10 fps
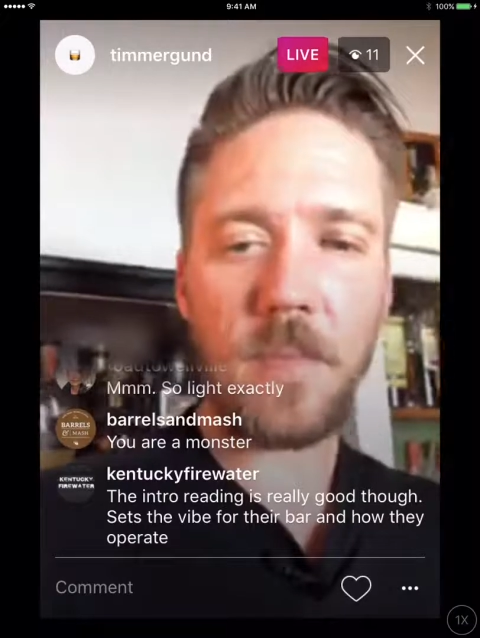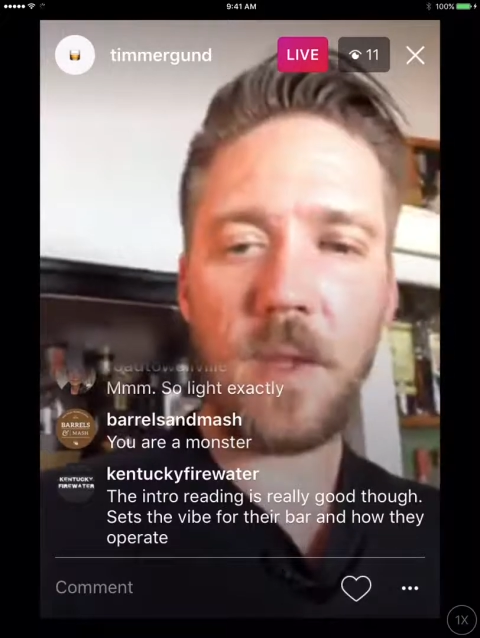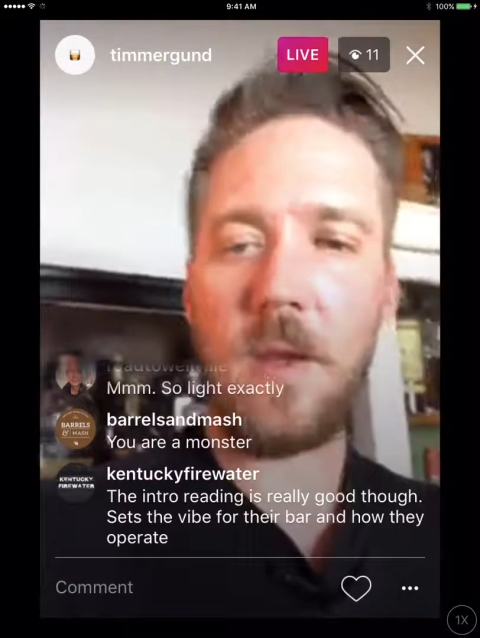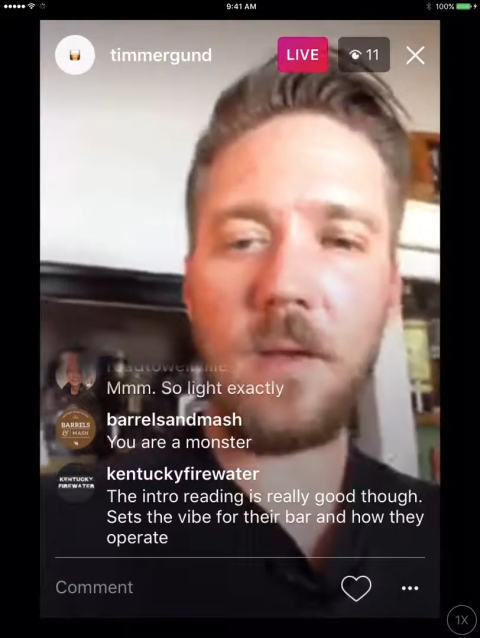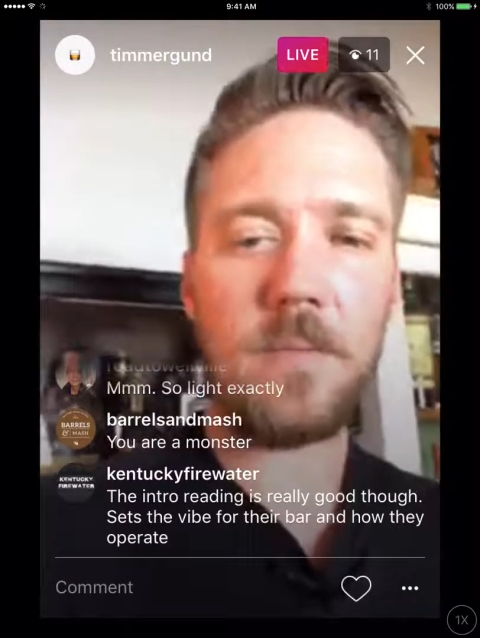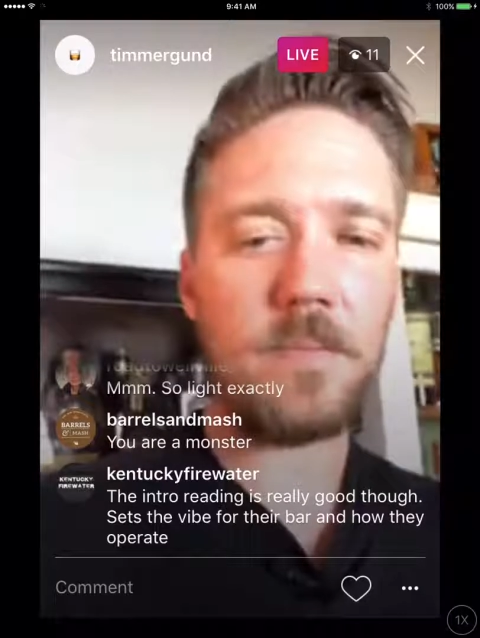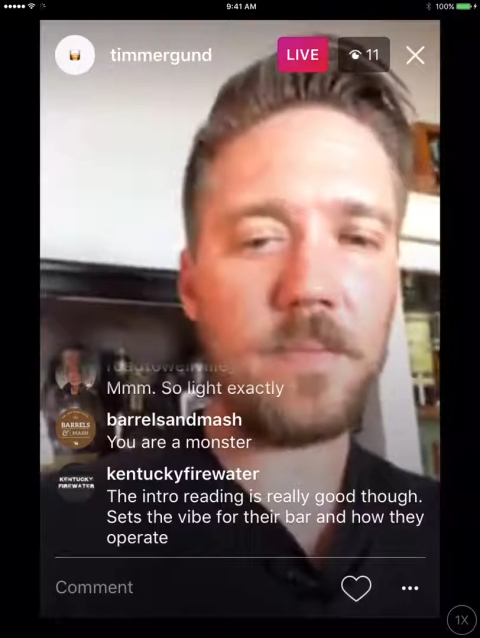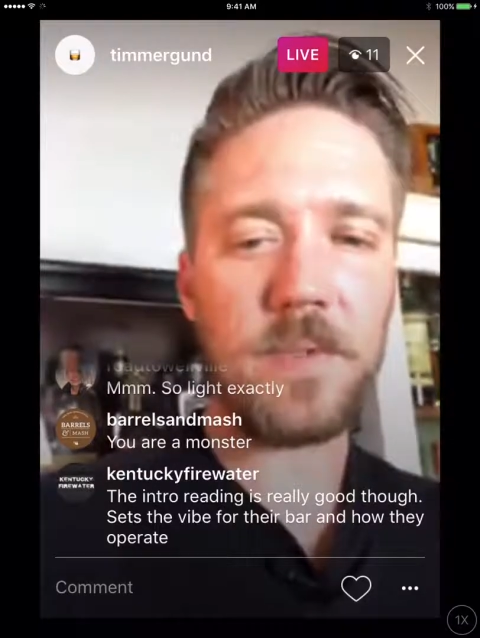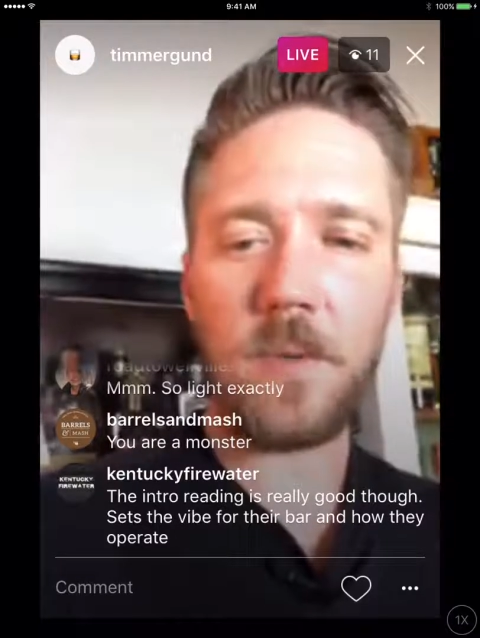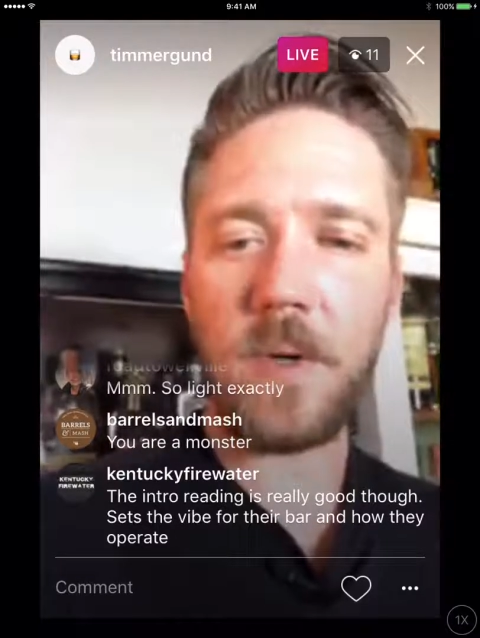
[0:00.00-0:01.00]

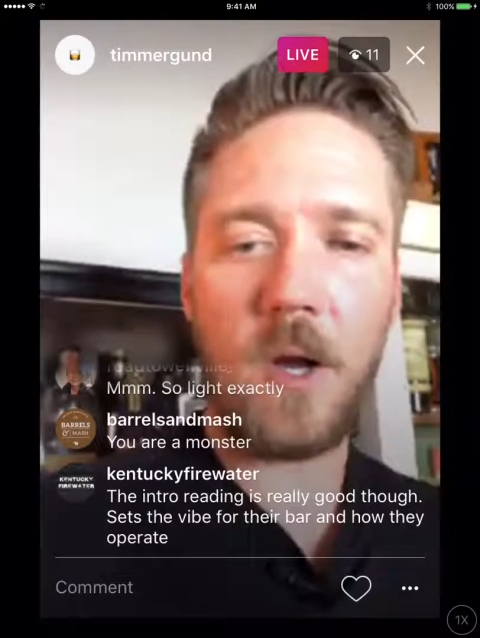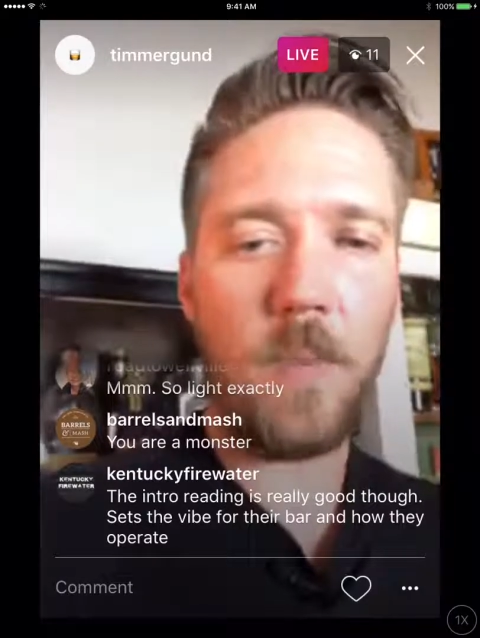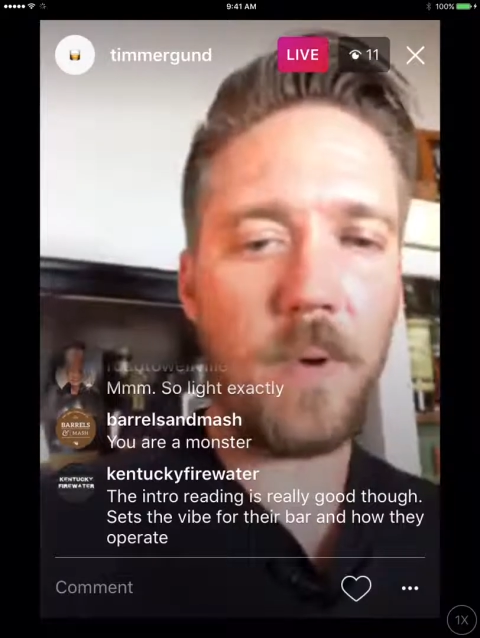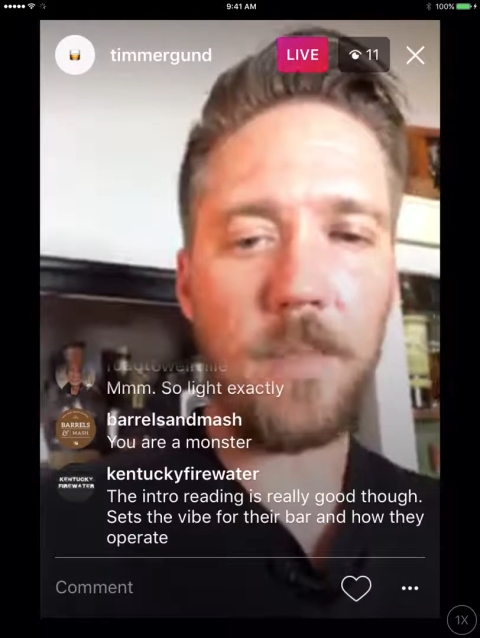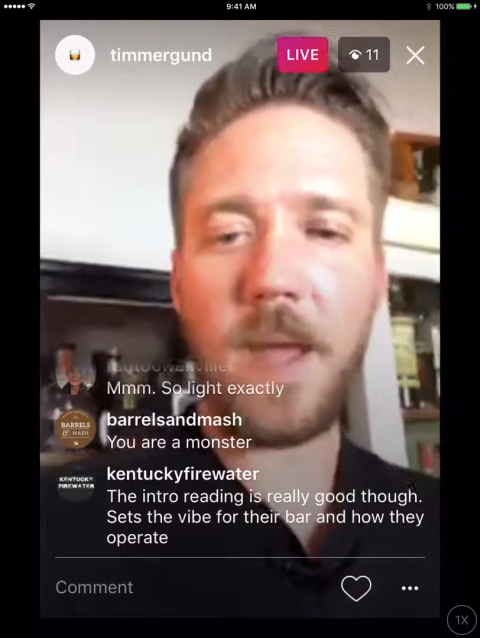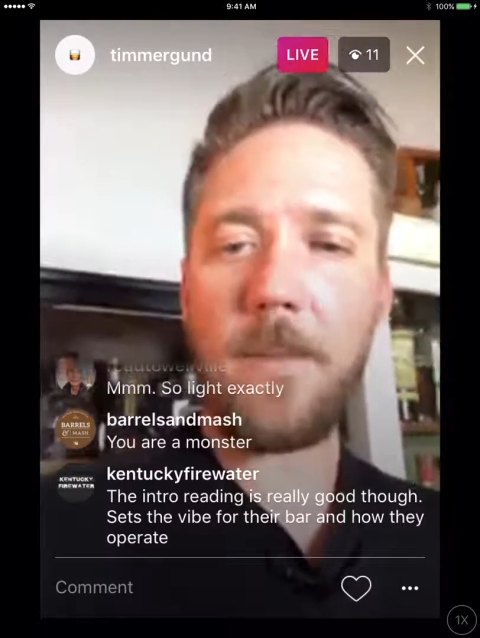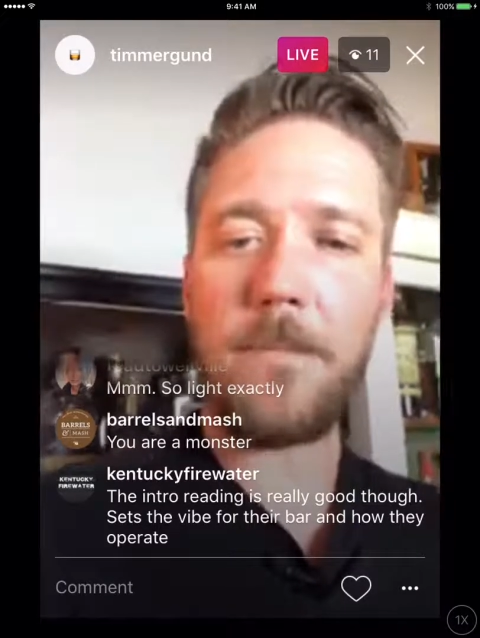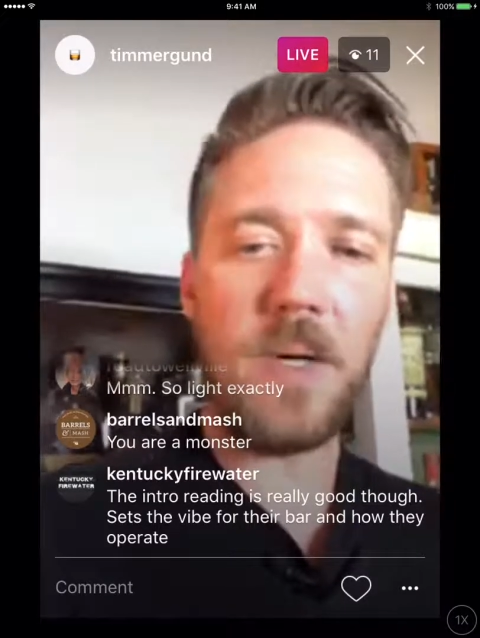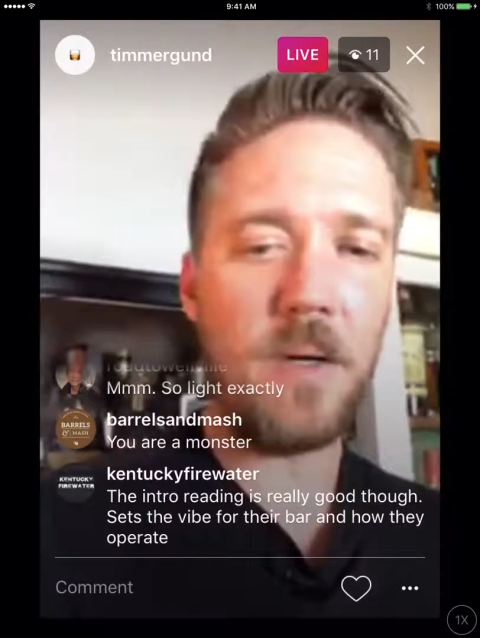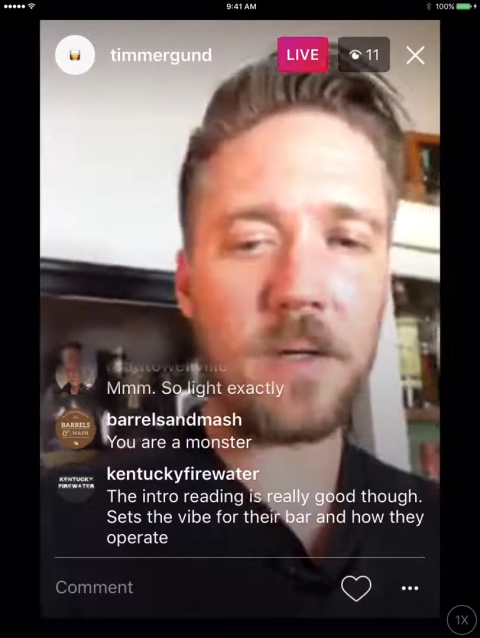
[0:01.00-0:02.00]
So when I open up that
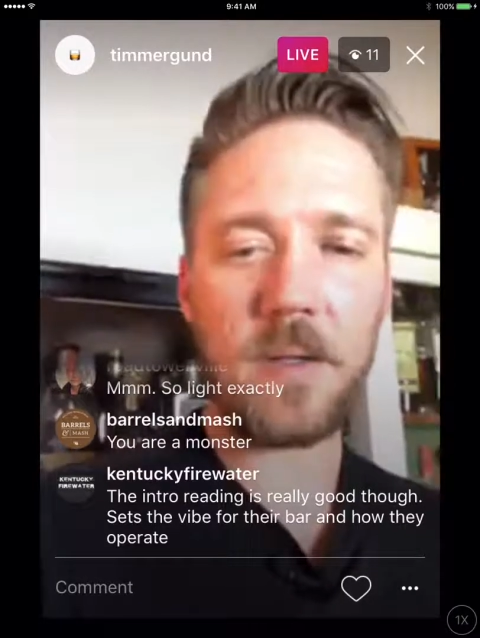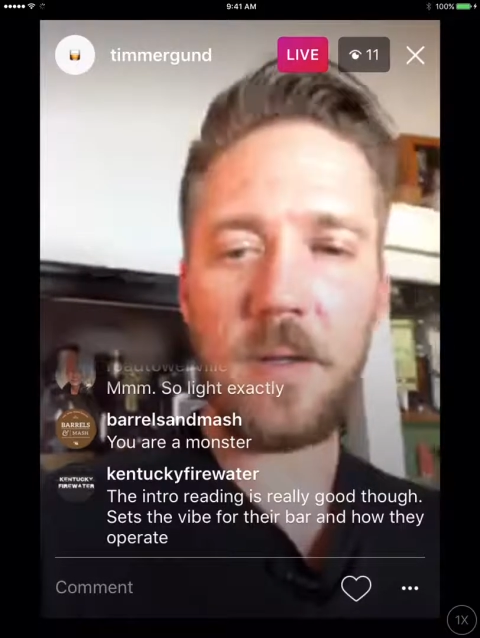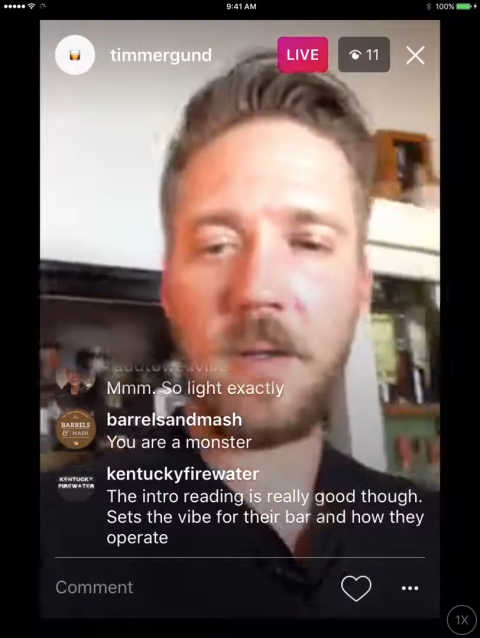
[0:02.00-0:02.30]
book,